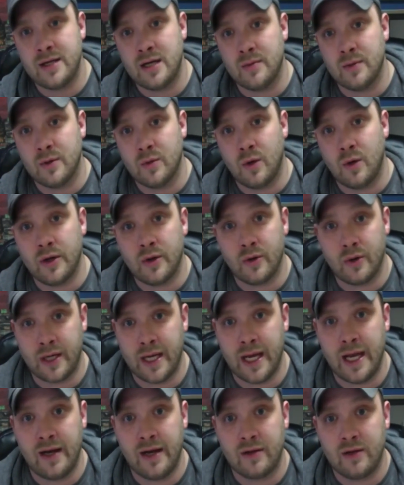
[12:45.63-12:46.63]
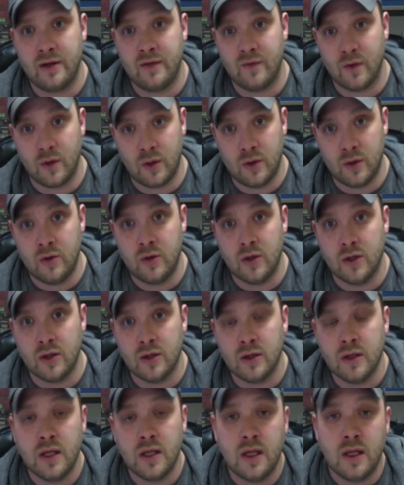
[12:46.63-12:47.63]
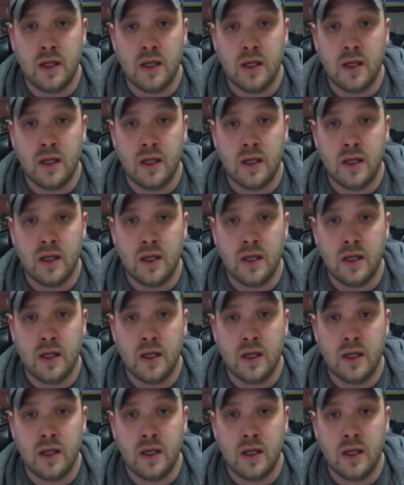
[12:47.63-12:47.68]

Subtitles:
number 1 organically for Google